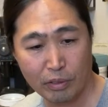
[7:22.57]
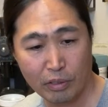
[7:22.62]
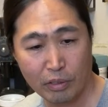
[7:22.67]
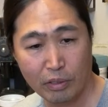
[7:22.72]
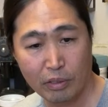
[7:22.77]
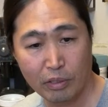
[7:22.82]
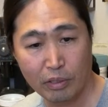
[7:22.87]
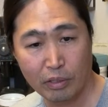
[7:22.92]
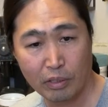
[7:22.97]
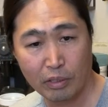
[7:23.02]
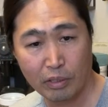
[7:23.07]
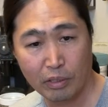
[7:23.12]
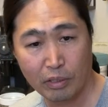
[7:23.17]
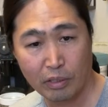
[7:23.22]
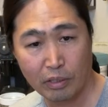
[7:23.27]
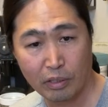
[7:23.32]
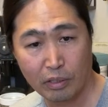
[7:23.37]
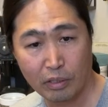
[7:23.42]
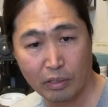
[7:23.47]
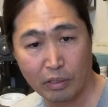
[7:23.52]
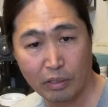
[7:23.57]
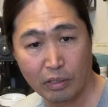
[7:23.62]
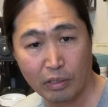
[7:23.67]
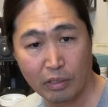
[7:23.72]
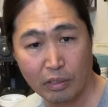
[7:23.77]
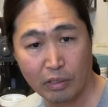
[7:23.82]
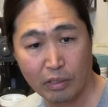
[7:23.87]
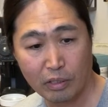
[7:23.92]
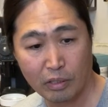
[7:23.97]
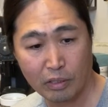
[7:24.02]

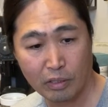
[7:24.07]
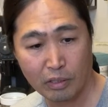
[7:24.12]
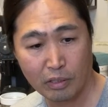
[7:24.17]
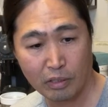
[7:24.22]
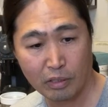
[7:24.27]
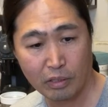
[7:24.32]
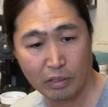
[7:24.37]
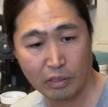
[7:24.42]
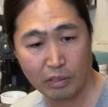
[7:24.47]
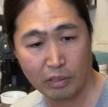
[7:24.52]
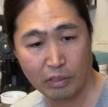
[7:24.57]
Nothing is said.